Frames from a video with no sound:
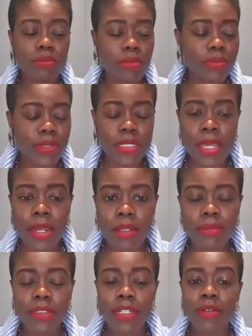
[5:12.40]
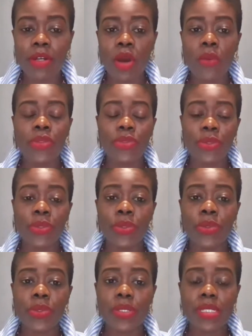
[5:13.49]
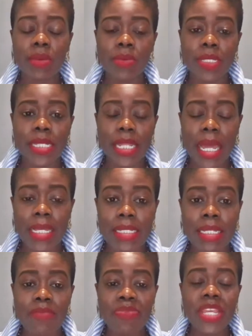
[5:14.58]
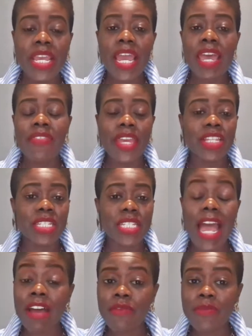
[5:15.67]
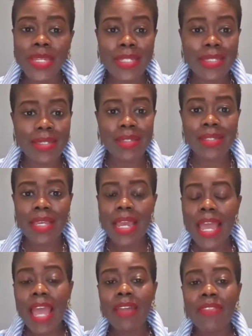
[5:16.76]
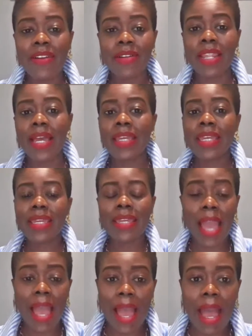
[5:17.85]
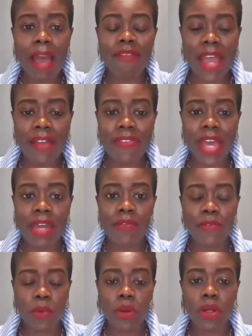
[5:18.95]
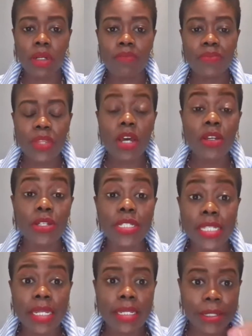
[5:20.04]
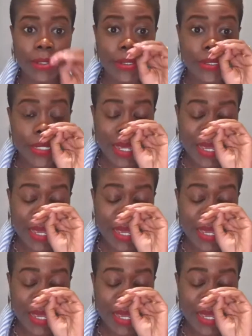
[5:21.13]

seen it going through someone's closet and they just have pieces and they're like, yeah, I've had that for a good 10 years.